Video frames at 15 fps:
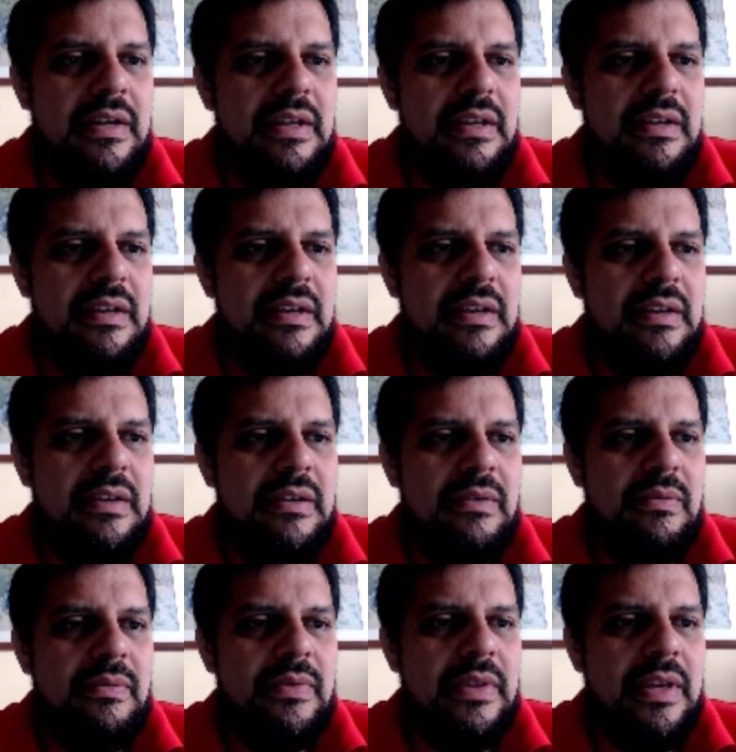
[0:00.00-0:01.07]
here.
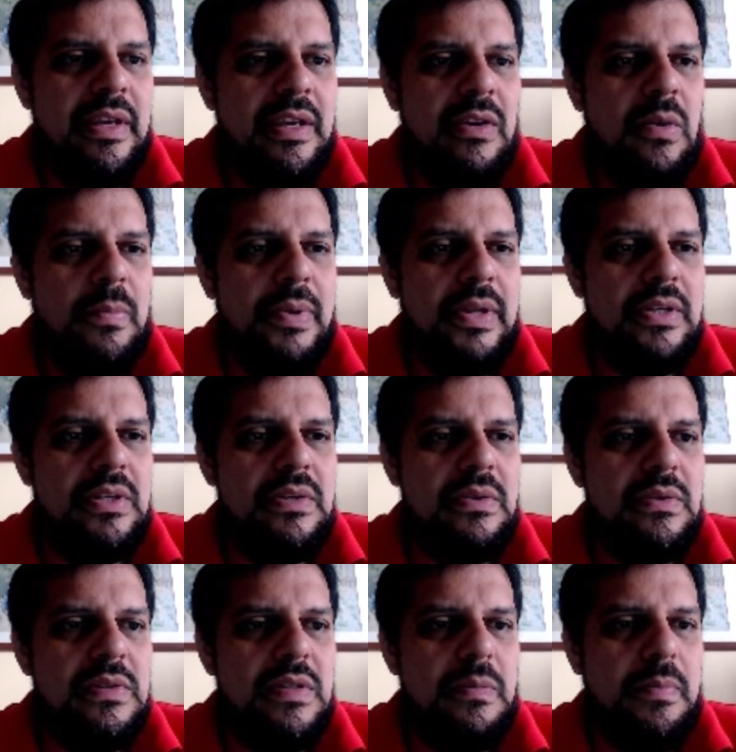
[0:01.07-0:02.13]
They open 2
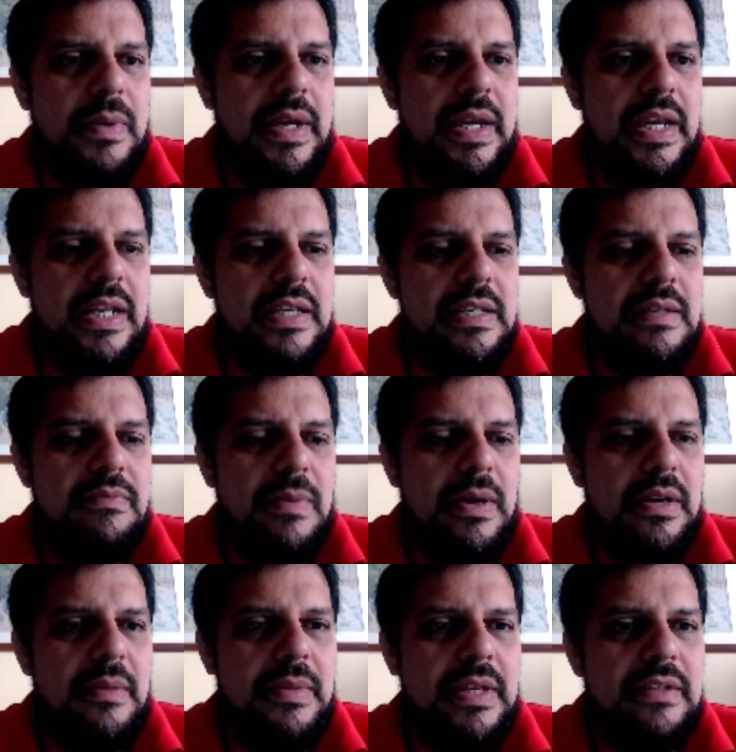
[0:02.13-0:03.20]
spades.
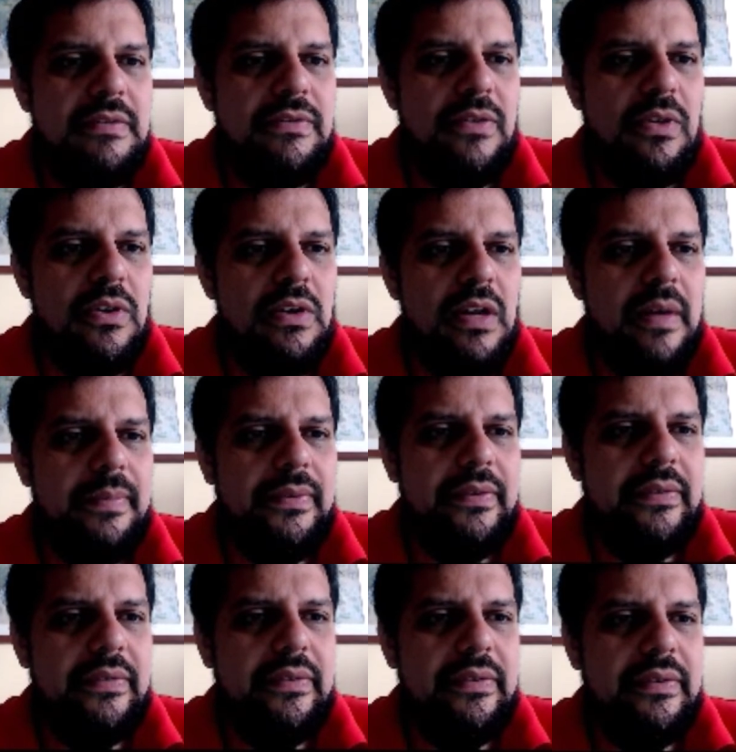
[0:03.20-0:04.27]
Partner bids 4
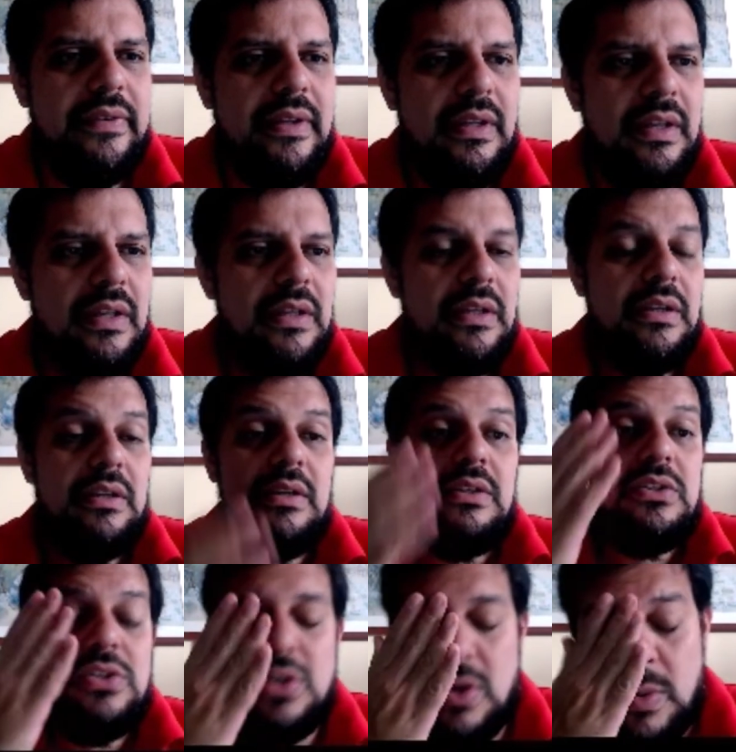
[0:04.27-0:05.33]
clubs,
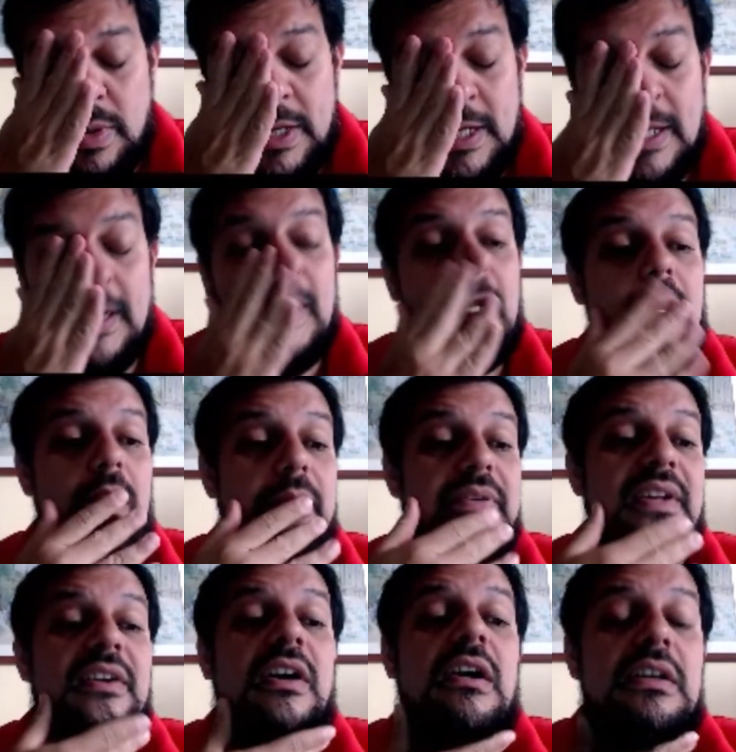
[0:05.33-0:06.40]
showing clubs
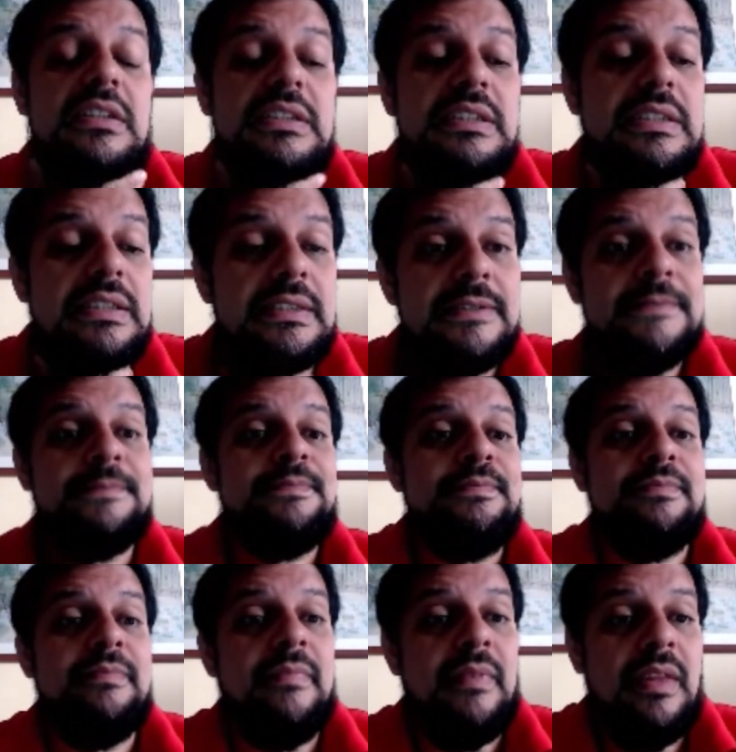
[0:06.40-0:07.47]
and hearts.
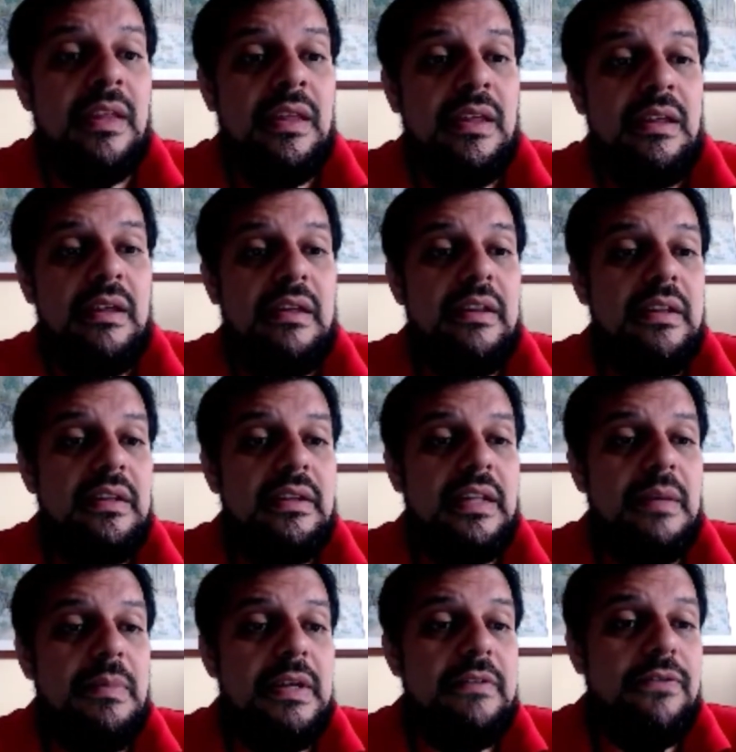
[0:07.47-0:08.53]
They
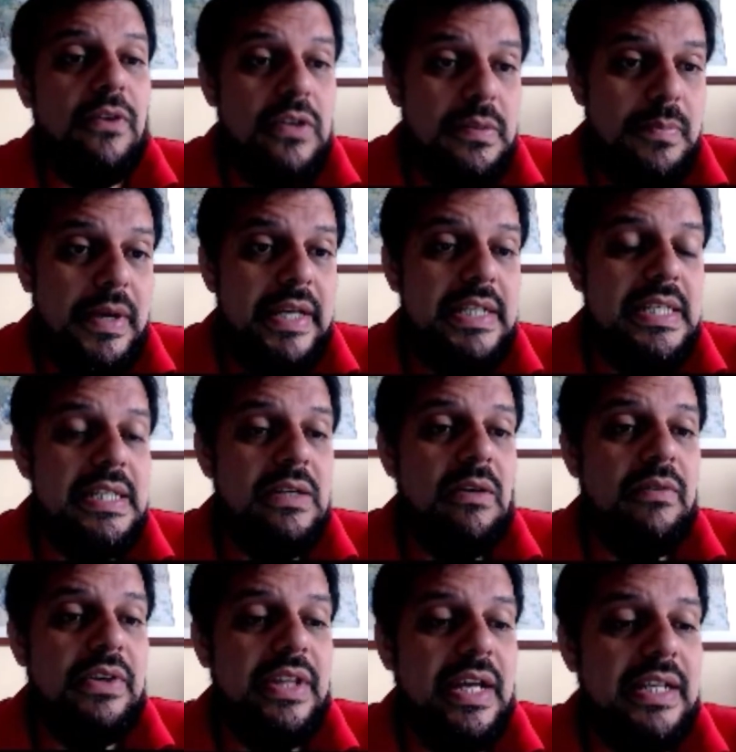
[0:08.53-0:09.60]
bid 4 spades
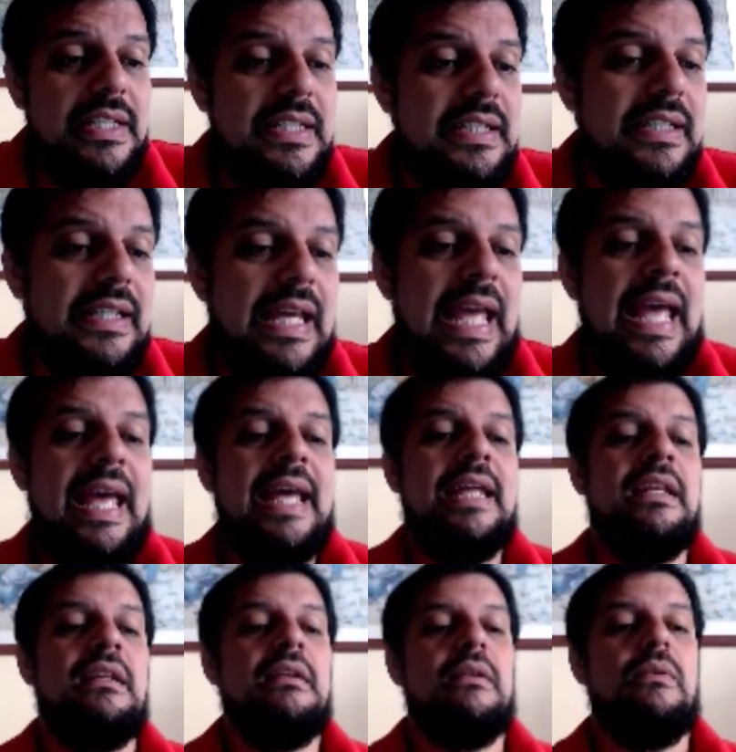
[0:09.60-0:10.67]
over that,
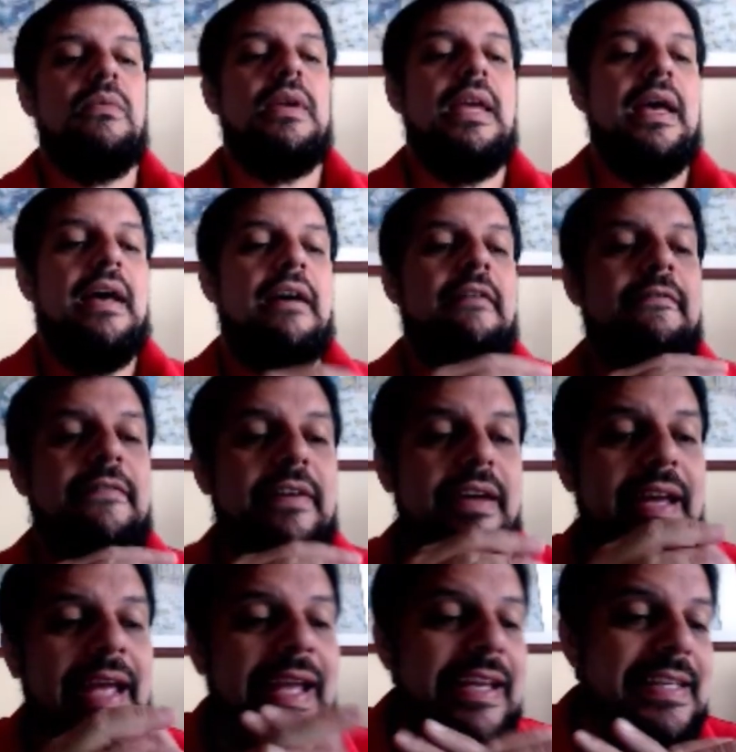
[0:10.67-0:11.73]
and we have
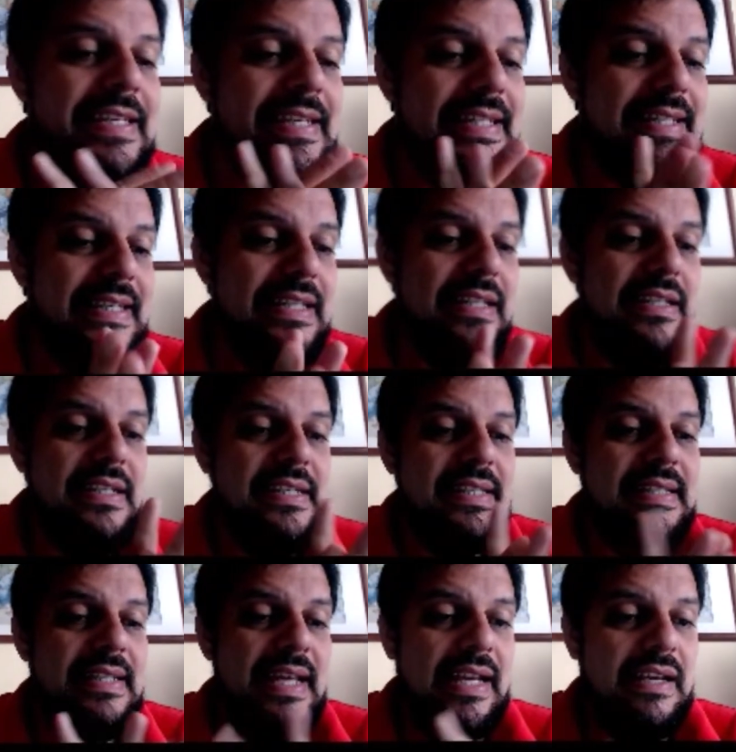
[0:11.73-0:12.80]
ace
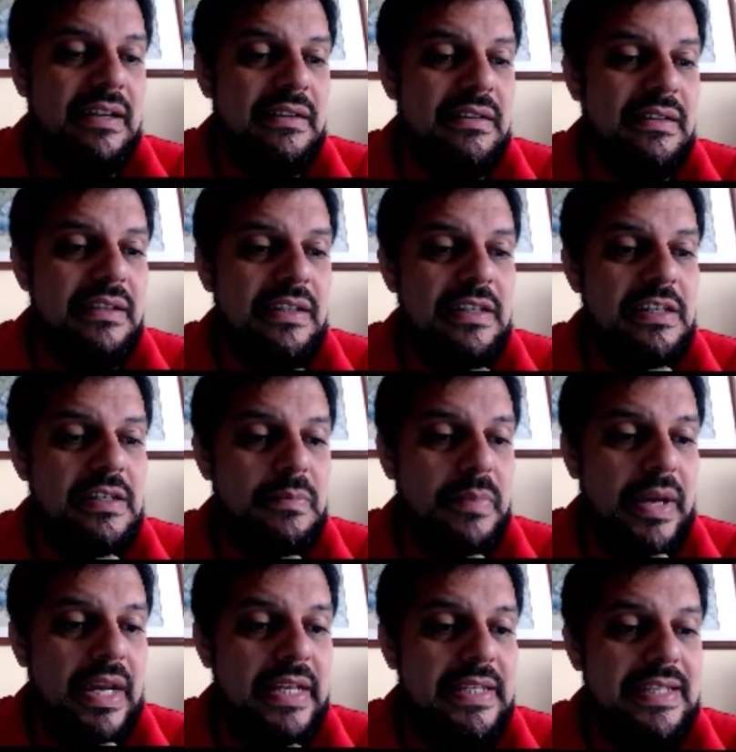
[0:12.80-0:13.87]
second in
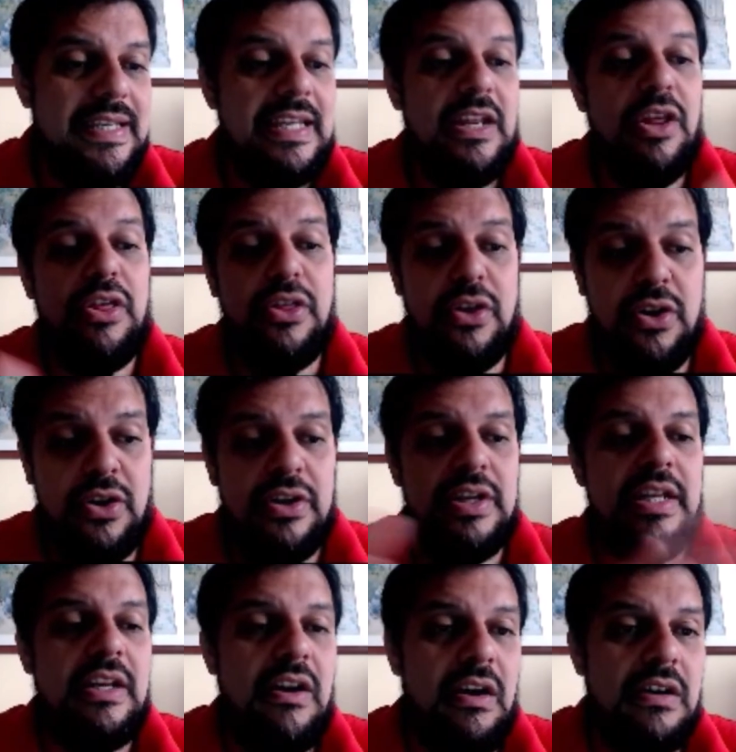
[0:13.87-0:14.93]
spades, king third
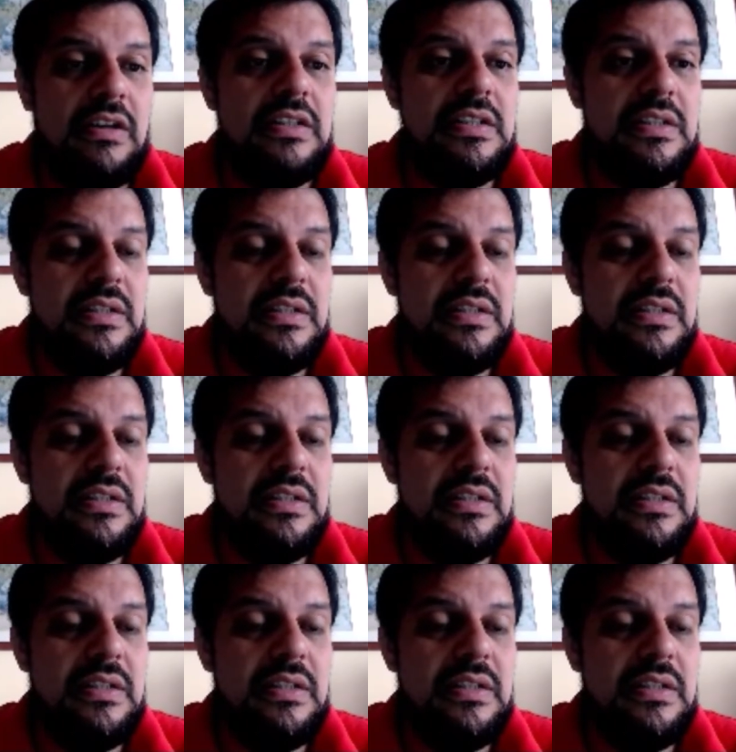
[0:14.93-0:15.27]
in hearts,